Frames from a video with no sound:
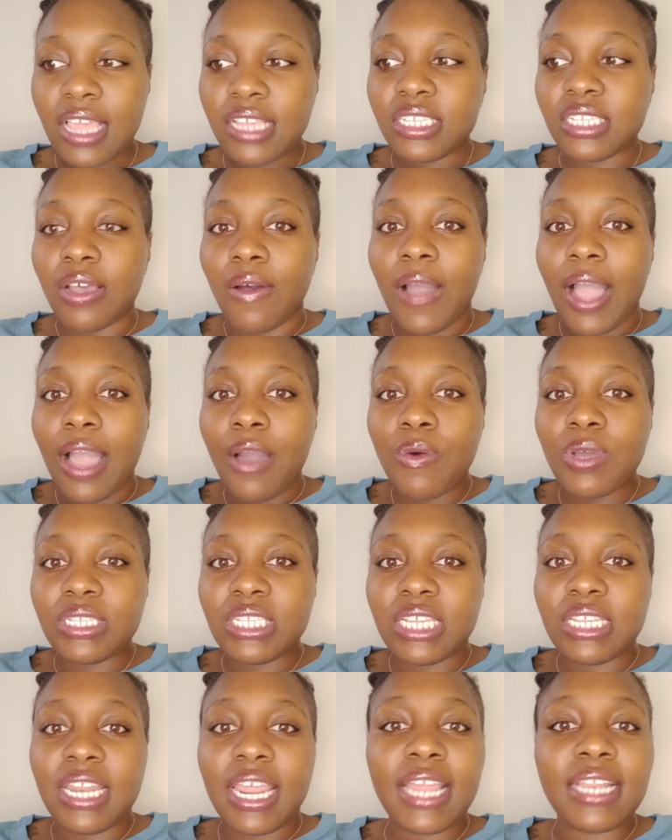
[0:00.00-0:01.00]
So how
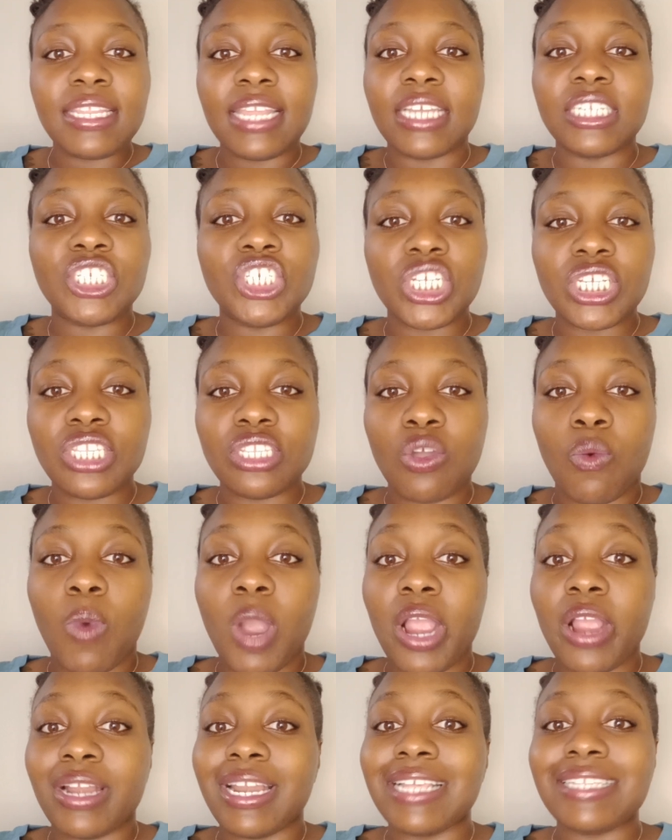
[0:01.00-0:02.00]
is it that that's just a
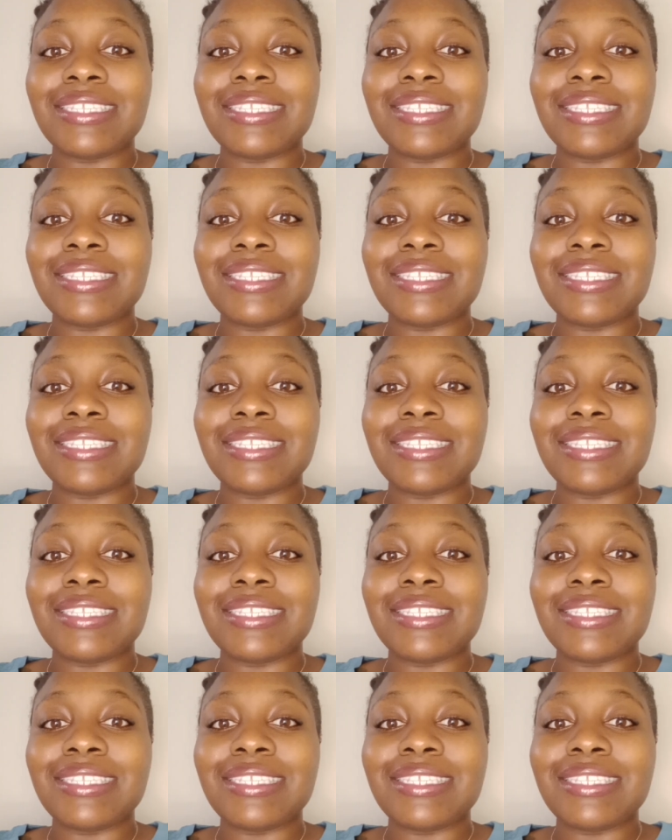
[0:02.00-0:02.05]
word?